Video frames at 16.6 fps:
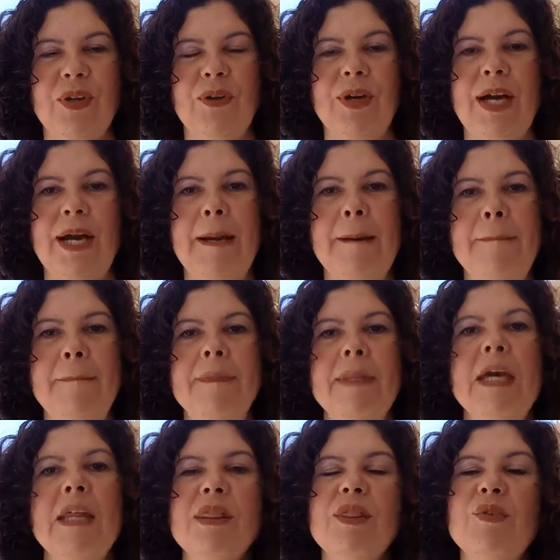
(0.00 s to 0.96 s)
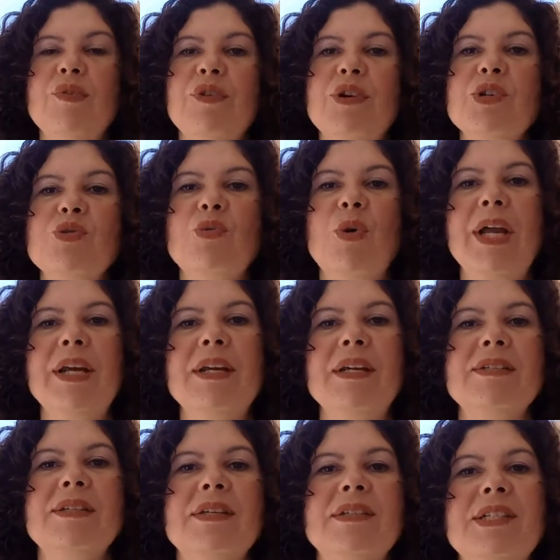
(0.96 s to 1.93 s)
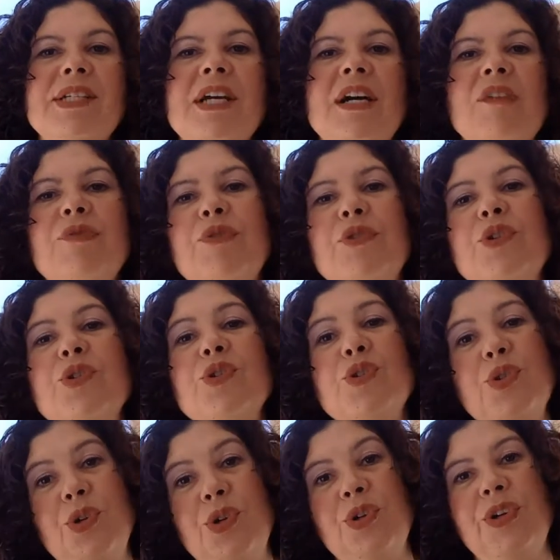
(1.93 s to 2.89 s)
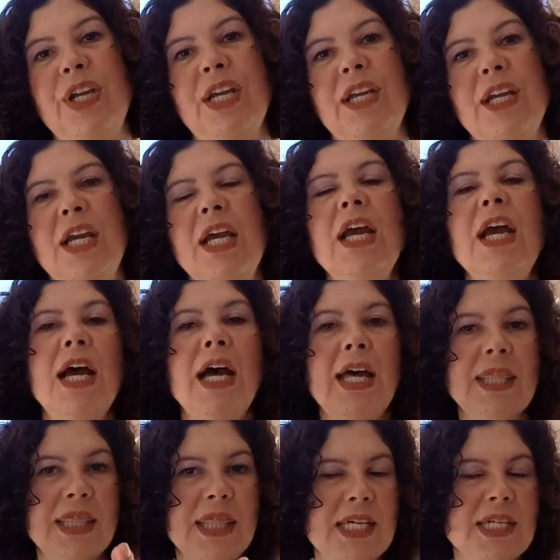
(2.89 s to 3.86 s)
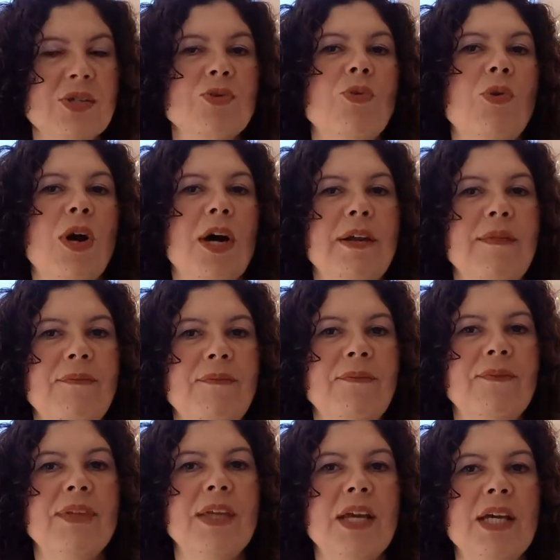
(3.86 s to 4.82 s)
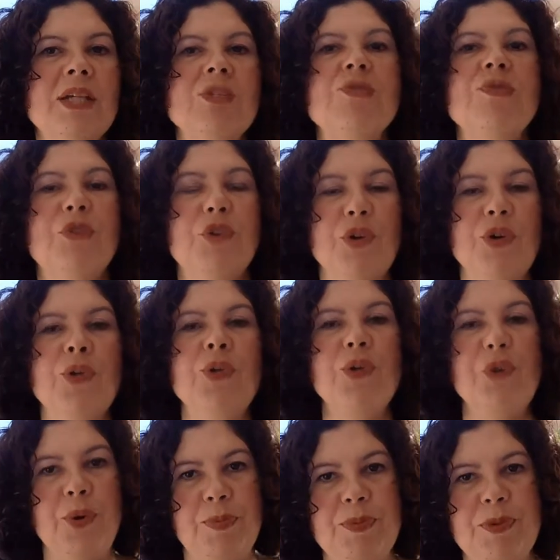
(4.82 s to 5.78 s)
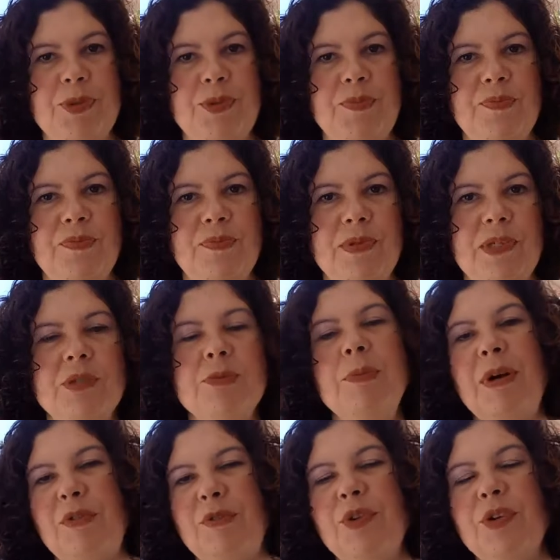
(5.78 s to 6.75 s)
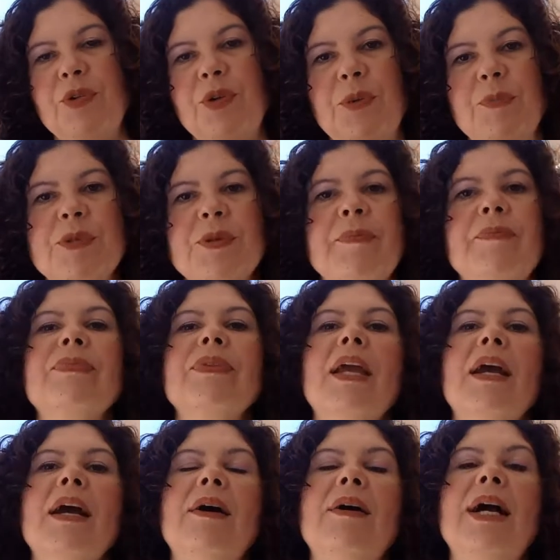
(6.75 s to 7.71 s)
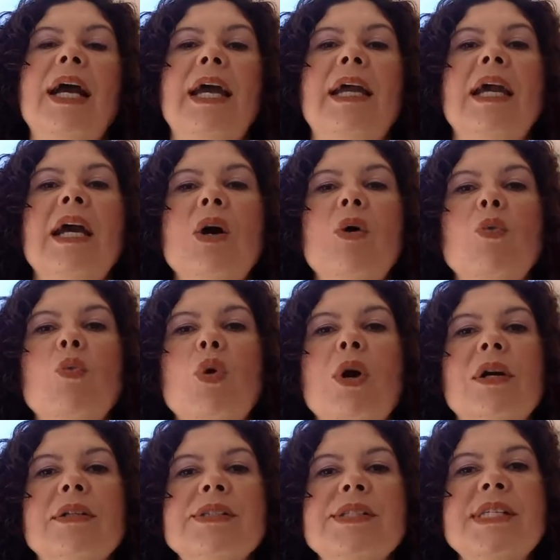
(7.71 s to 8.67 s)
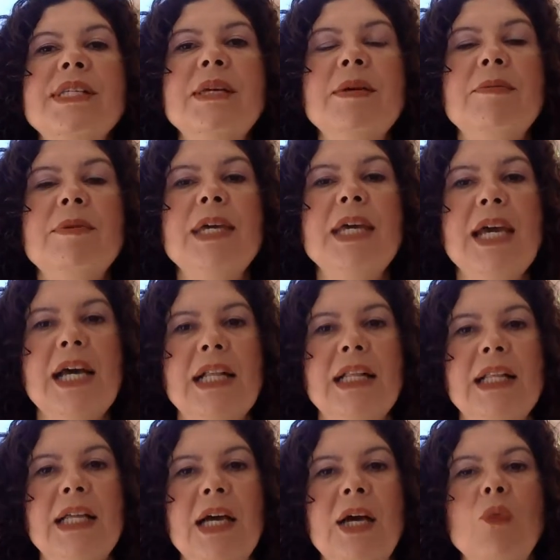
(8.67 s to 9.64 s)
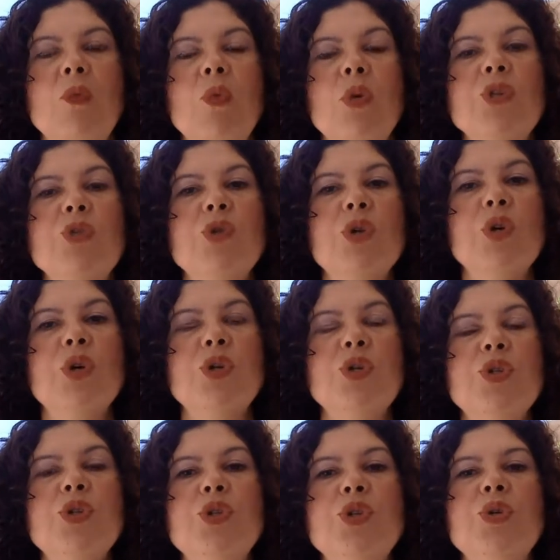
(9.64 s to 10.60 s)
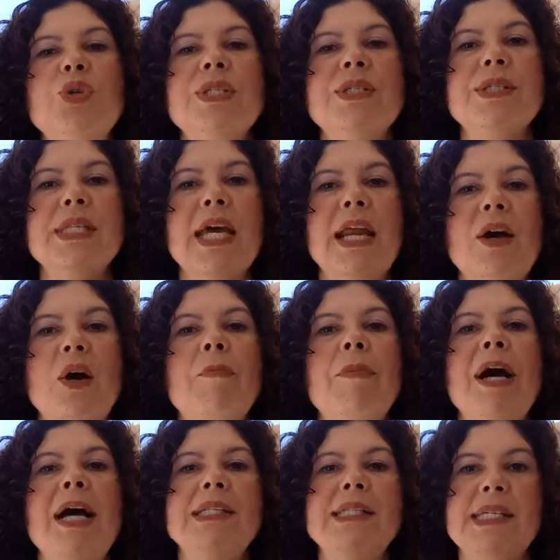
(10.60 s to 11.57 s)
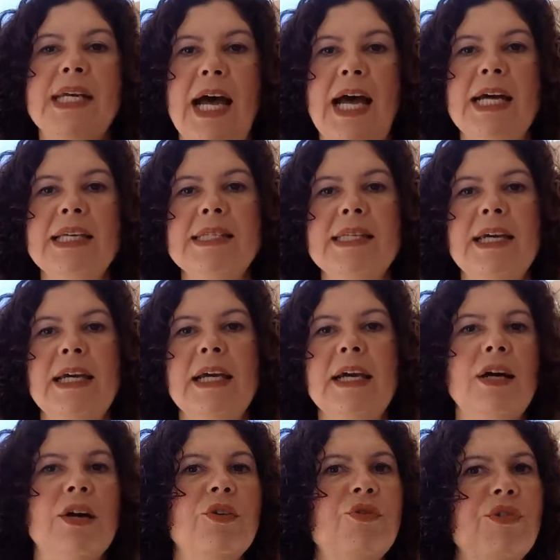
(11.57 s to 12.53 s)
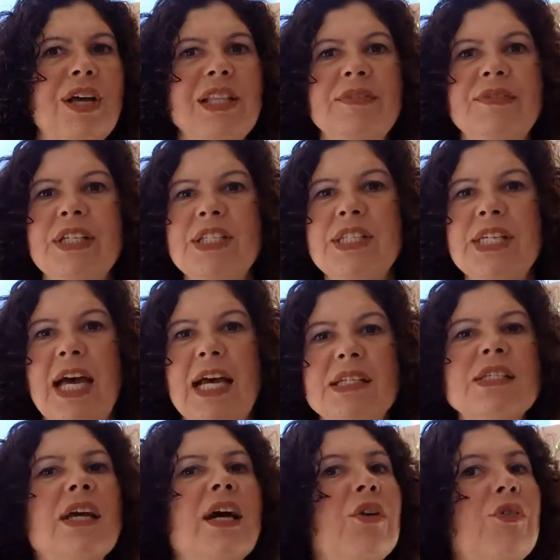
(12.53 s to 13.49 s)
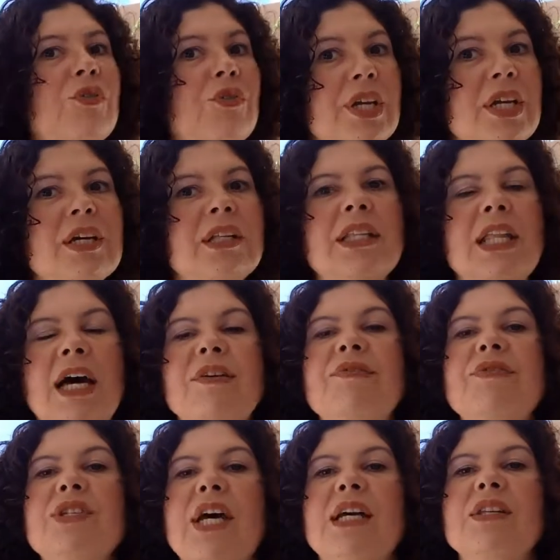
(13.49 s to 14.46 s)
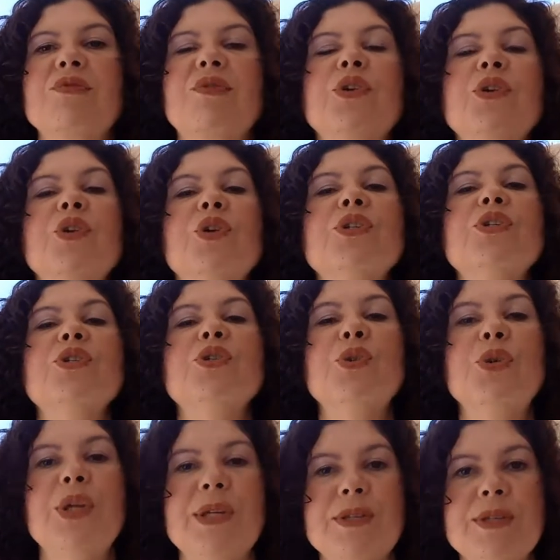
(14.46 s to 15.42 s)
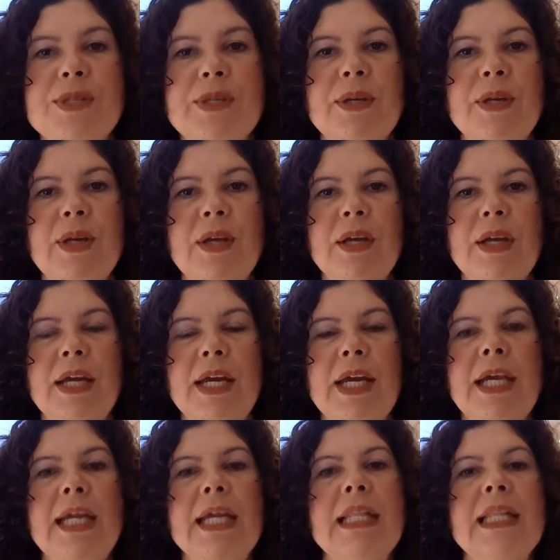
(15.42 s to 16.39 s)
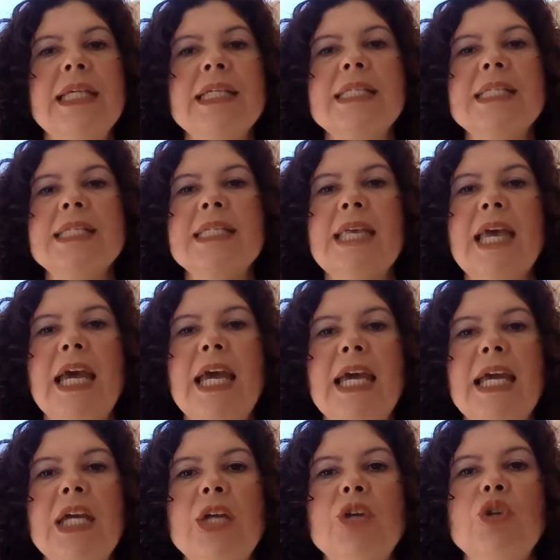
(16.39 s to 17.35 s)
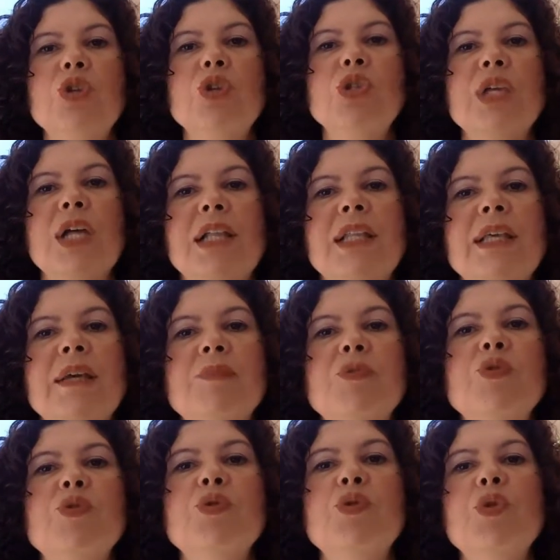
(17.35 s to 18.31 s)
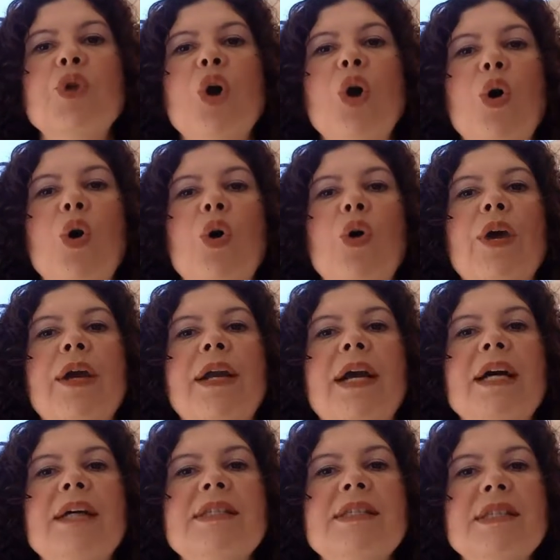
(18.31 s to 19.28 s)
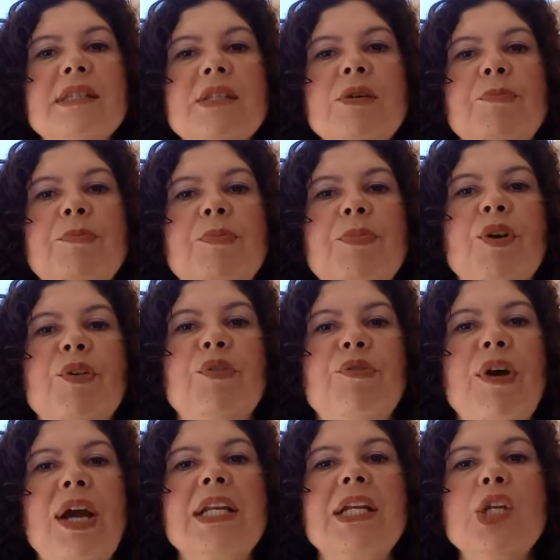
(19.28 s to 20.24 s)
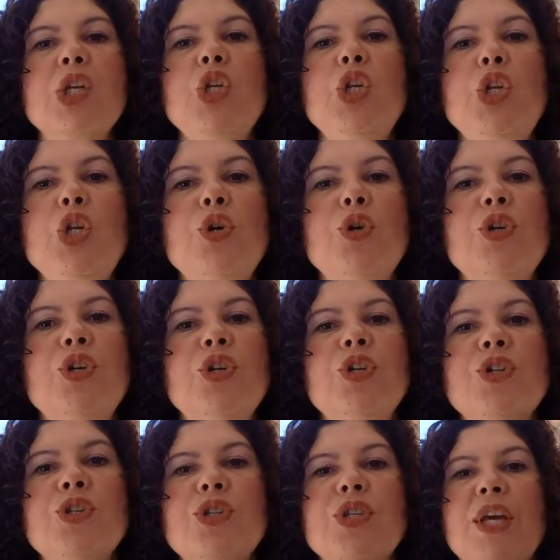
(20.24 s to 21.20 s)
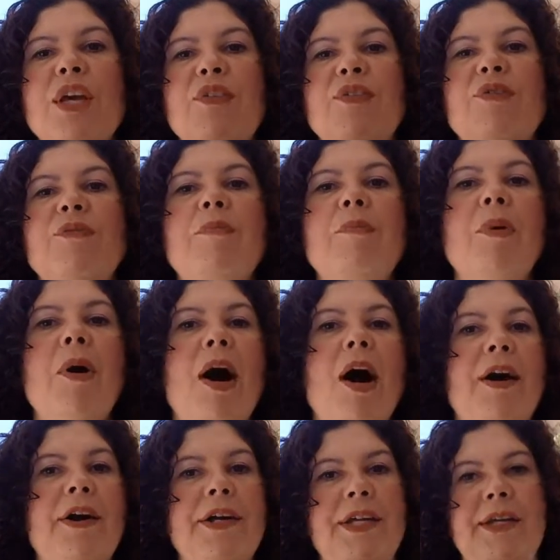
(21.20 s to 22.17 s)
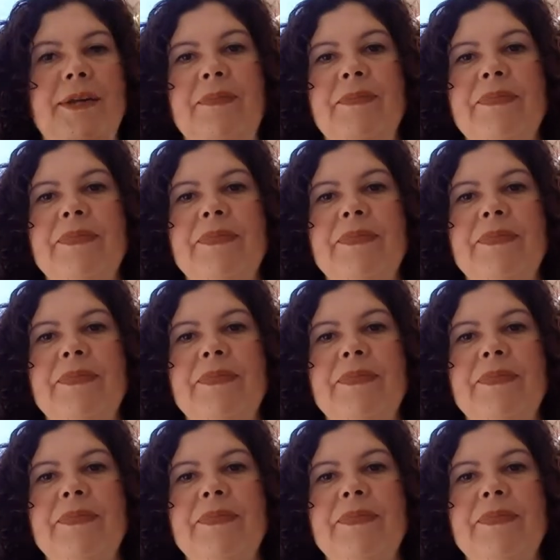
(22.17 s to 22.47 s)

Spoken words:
Okay? The first one is ideal for tutoring, and this one is for groups. It's better for groups. Okay, well, TBL, what you're going to do is set up a task, a relevant task, a real life task for your students. Okay, let's say you tell them to organize the perfect New Year's Eve party.